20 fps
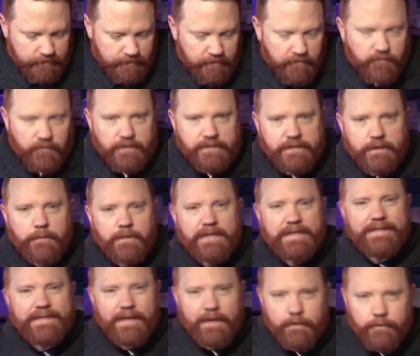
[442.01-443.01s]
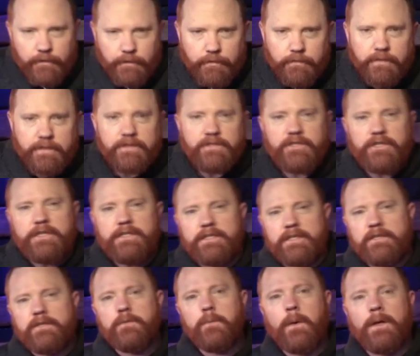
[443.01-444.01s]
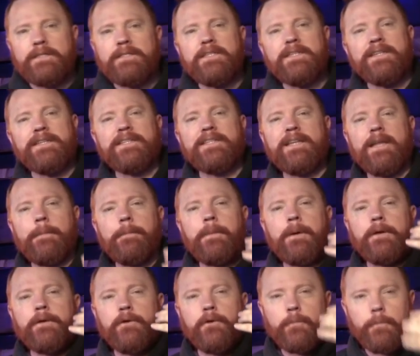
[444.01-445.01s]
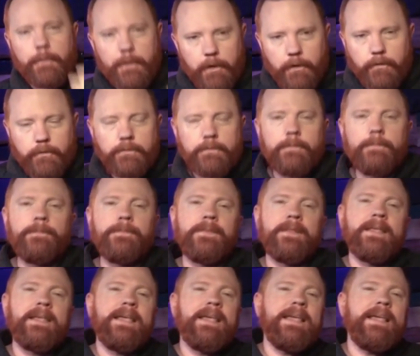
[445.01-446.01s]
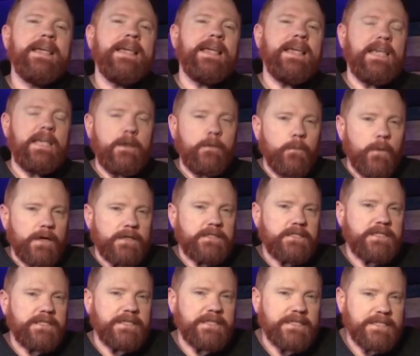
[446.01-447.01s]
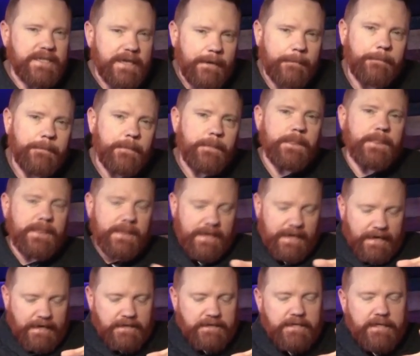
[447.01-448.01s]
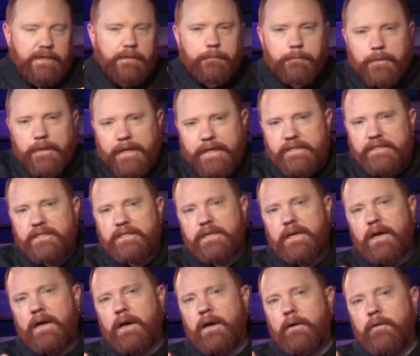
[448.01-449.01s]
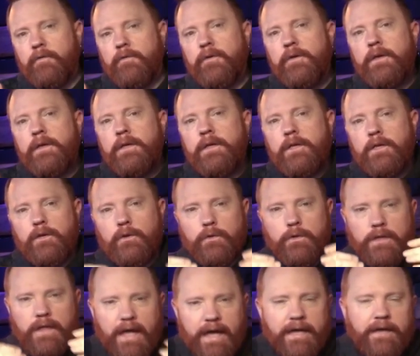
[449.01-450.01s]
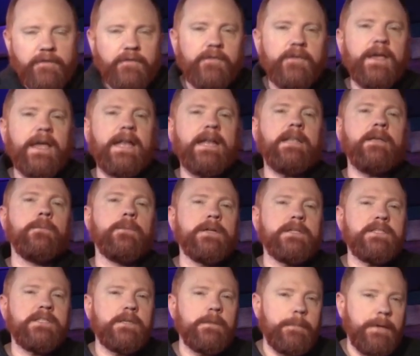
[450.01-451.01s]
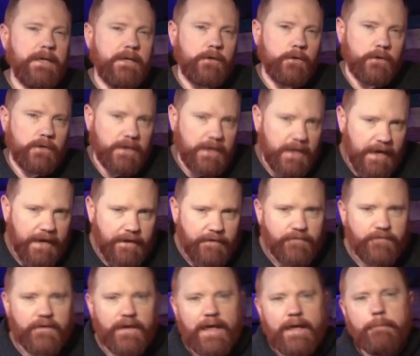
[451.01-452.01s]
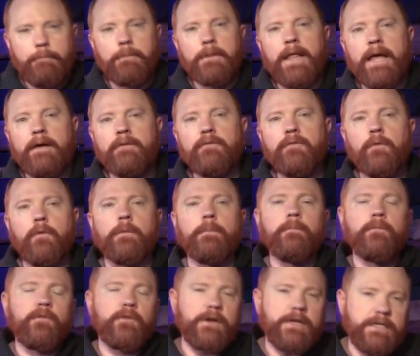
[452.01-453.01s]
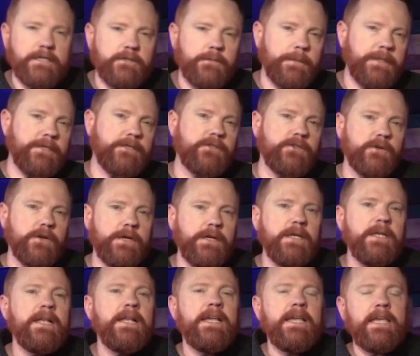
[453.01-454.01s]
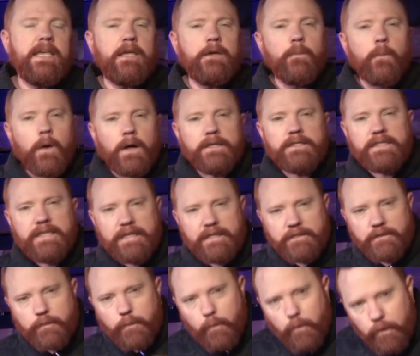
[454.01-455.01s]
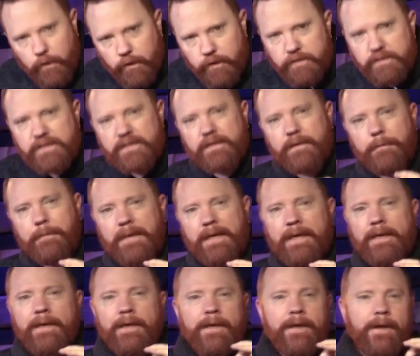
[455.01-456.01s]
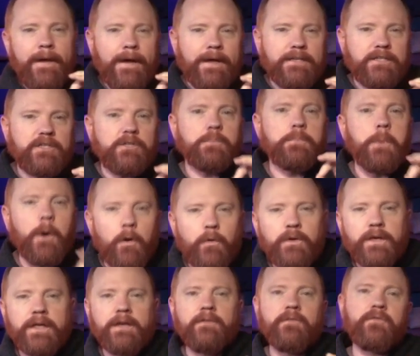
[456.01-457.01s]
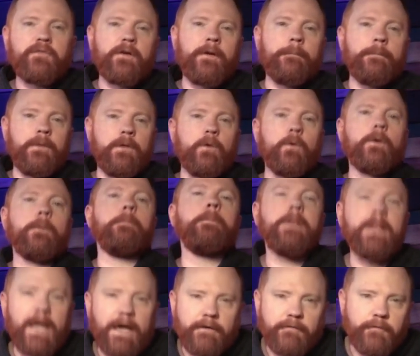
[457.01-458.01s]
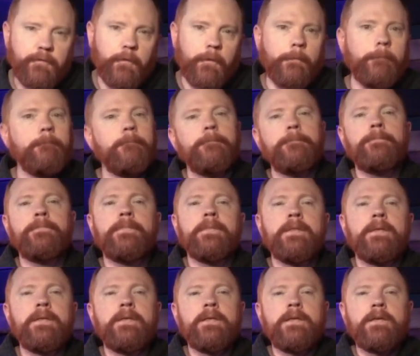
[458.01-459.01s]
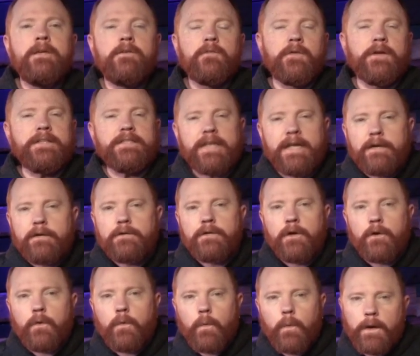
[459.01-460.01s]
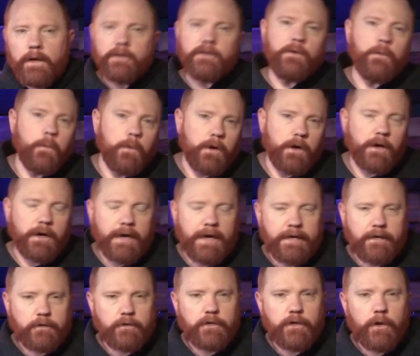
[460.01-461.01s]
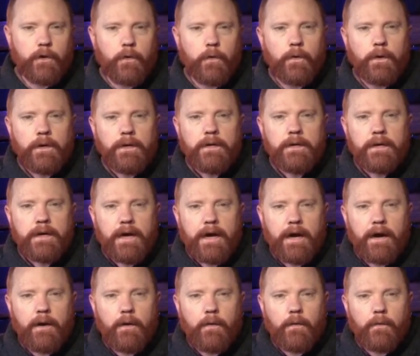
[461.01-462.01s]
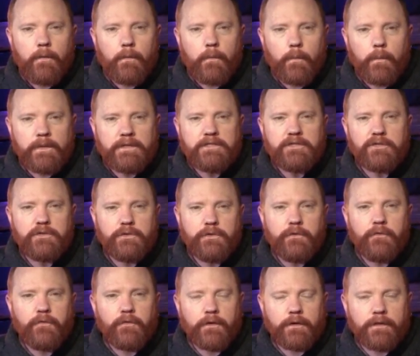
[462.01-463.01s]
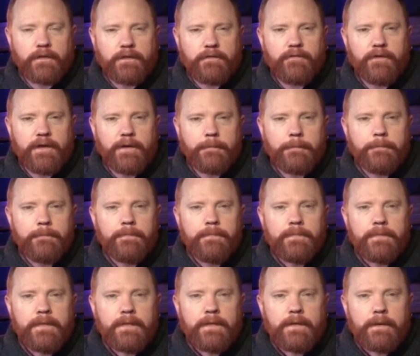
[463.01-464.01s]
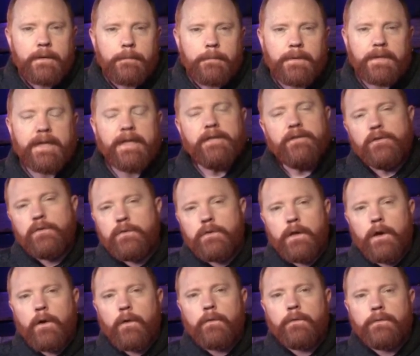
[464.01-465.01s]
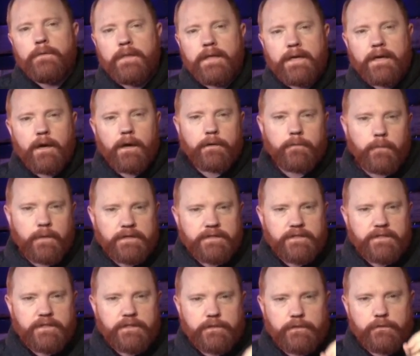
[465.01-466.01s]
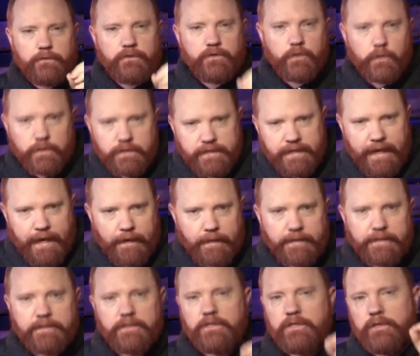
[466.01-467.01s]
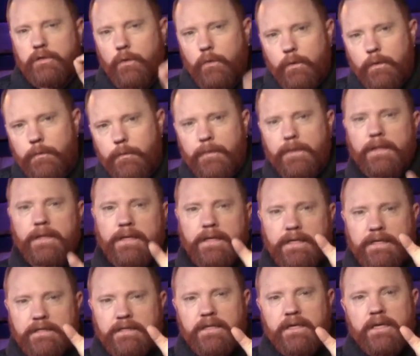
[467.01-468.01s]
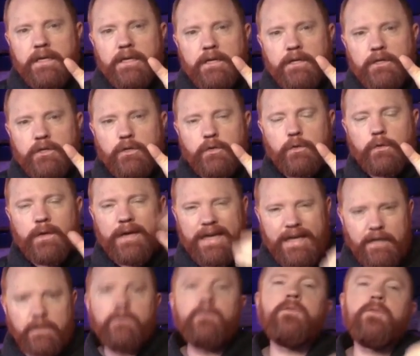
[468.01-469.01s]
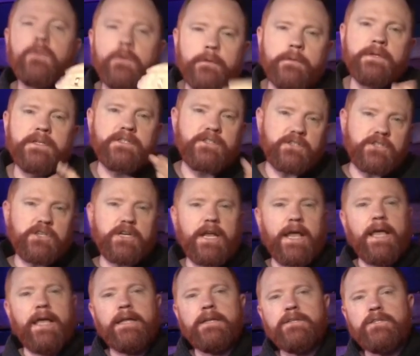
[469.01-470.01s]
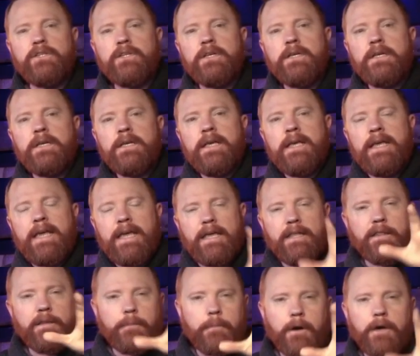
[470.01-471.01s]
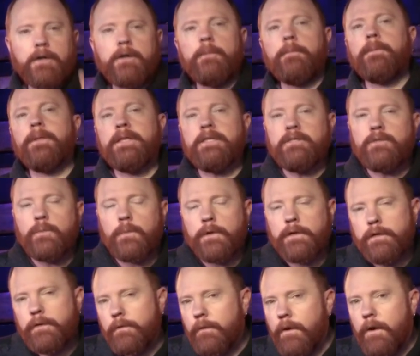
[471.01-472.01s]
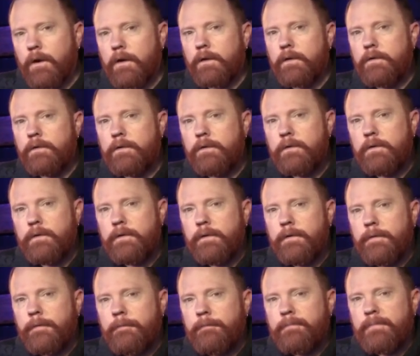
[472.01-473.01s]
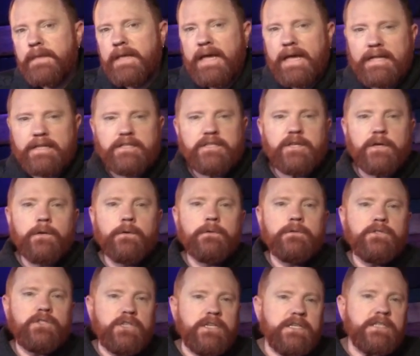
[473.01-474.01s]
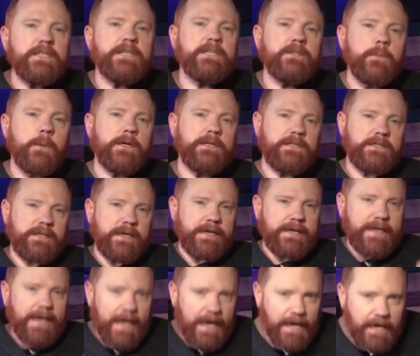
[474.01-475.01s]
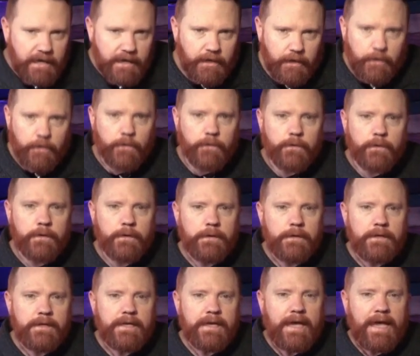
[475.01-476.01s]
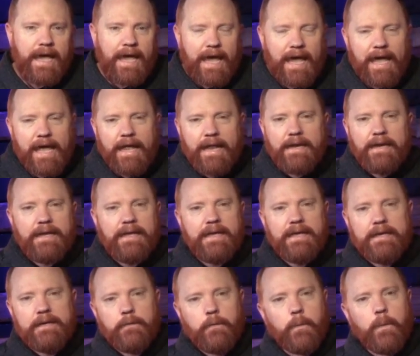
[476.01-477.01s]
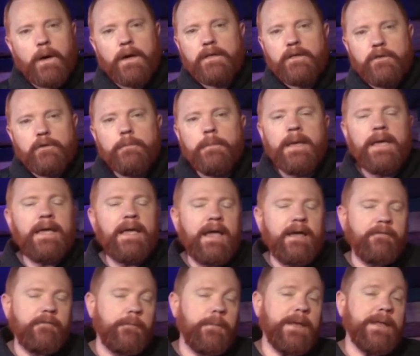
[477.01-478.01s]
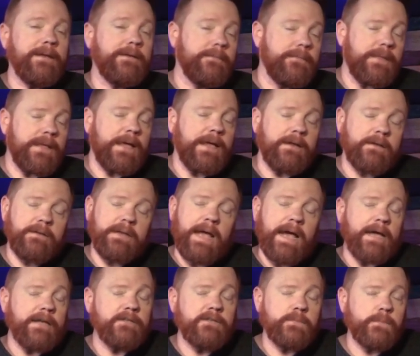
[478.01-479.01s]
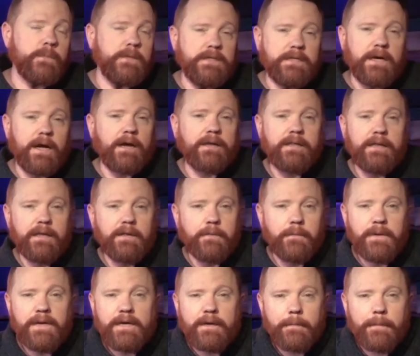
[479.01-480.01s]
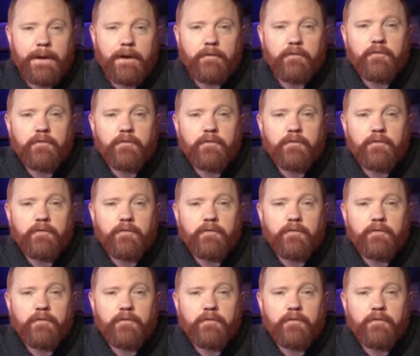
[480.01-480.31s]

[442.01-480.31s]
Friends, I want to tell you that Jesus wants to step on your boat. He wants to step into the place of your life, and he wants to make your life a platform for his ministry. He wants his words to be spoken from your platform. Friends, I don't know where you work. I don't know what you do for a living, but I do know that God wants to use your talents, your abilities to influence change in the marketplace where you are. And so Jesus wants to take you, and while you may have been, as we talked the other week about